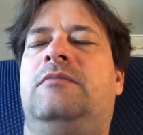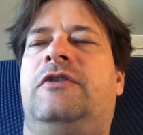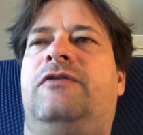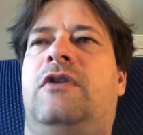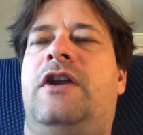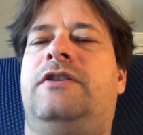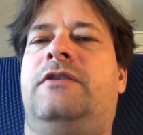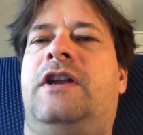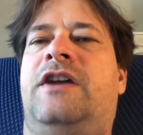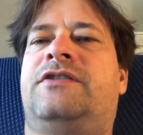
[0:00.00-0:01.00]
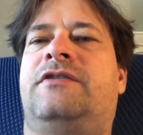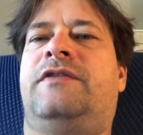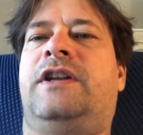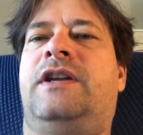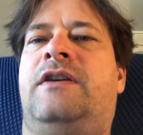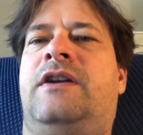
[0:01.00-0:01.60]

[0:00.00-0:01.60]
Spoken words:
before I do an actual video.